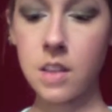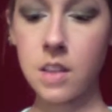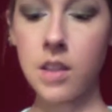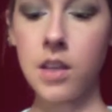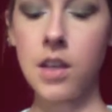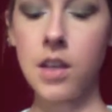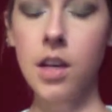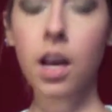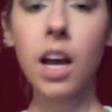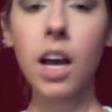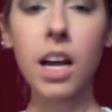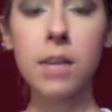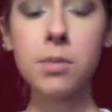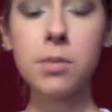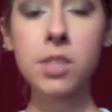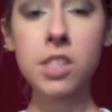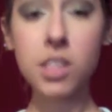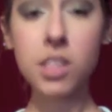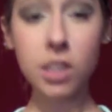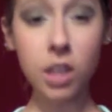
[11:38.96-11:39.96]
I'm just
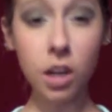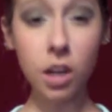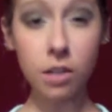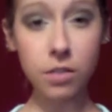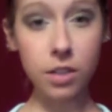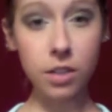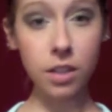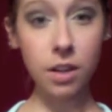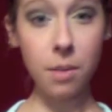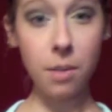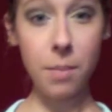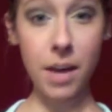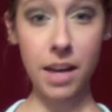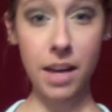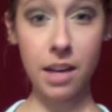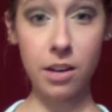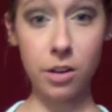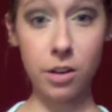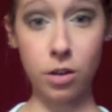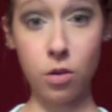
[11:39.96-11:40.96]
going to go over my
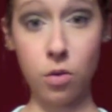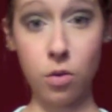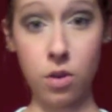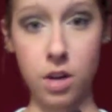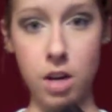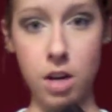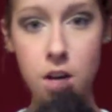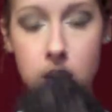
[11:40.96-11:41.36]
inner corner,